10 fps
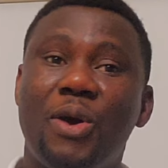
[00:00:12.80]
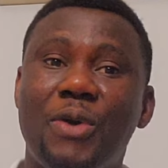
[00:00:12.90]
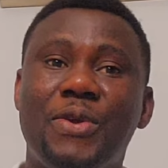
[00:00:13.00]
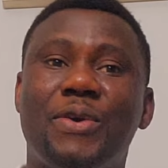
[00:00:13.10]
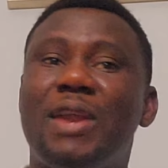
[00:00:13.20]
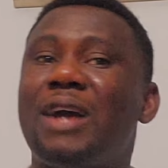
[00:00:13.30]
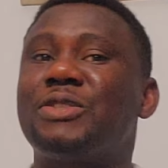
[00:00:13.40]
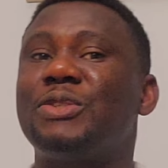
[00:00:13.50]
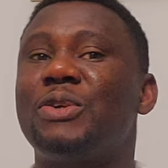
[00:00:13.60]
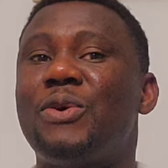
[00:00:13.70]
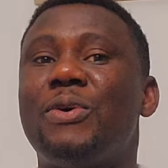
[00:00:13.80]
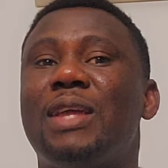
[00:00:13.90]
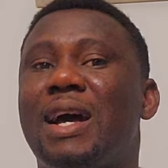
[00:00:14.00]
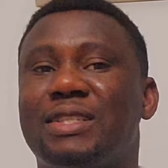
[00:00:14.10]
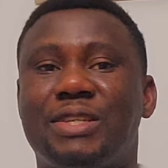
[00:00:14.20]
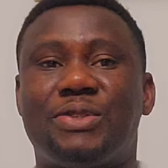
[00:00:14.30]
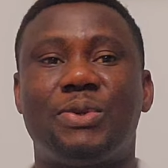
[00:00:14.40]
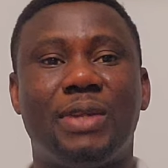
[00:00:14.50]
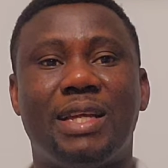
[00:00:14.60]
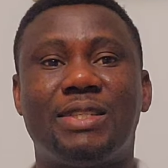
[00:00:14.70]
Or you could actually go there as a
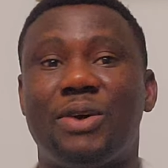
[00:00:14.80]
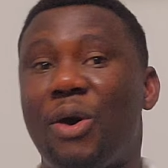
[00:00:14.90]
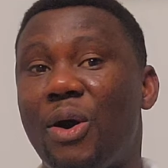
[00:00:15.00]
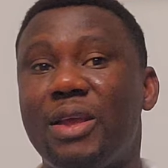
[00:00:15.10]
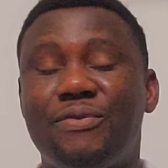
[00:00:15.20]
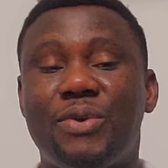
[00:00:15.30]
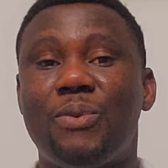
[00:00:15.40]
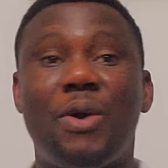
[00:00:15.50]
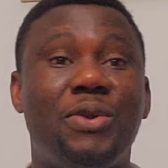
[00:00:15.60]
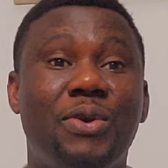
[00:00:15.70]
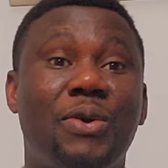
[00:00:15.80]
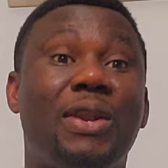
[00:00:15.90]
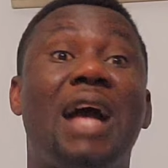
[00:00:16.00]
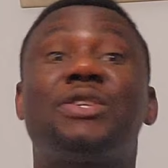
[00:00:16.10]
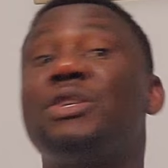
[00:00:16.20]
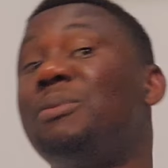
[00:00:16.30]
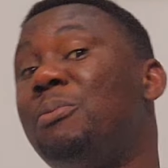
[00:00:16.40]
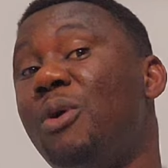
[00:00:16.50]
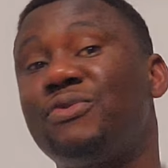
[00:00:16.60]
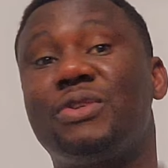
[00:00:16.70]
student or if you want you could actually
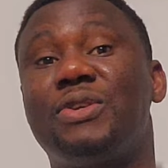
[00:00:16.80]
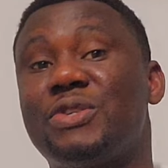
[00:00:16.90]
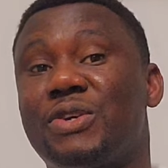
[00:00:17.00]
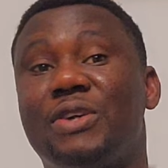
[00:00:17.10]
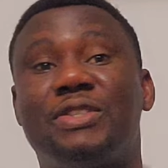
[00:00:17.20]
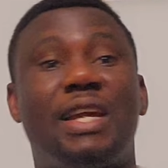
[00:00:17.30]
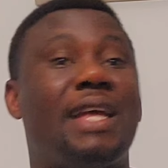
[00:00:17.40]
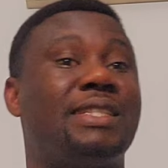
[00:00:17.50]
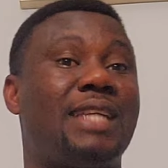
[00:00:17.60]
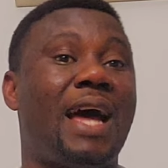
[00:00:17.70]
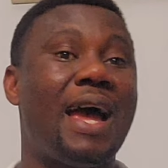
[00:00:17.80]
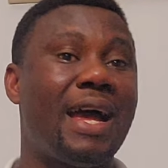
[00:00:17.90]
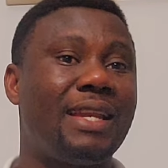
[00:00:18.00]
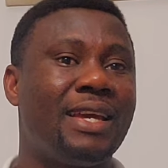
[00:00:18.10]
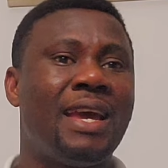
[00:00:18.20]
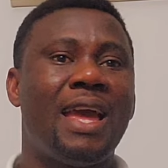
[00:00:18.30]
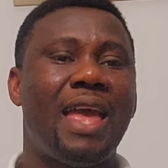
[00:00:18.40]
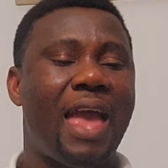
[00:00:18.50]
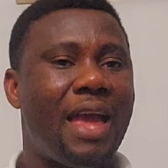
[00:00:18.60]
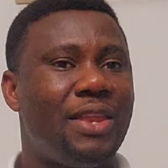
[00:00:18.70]
move to those country entirely
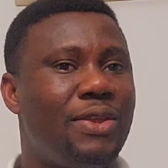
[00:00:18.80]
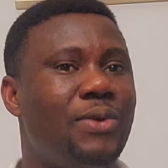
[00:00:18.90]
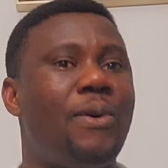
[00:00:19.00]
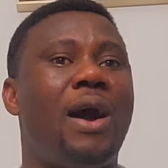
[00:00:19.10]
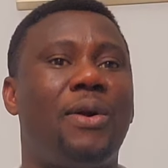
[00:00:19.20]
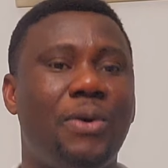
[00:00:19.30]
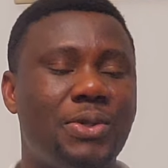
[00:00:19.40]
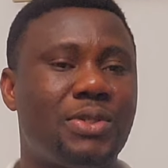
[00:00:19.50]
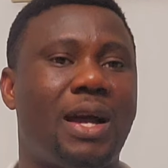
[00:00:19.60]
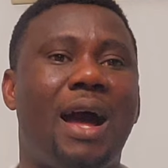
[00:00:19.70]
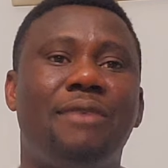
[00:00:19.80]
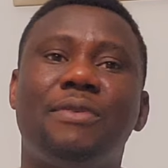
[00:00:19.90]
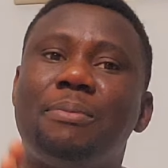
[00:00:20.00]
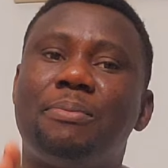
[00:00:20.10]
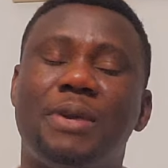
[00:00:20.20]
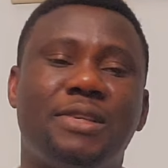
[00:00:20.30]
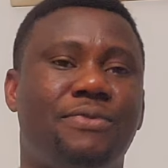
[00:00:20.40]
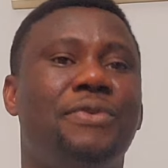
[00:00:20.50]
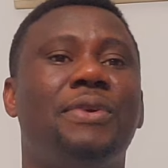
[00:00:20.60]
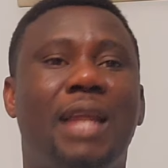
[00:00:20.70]
and you are going to have a
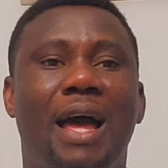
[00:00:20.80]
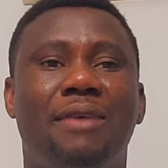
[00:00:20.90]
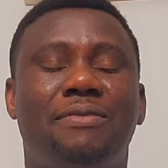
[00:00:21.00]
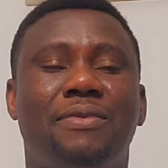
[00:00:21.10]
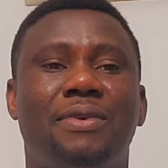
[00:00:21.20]
peaceful life.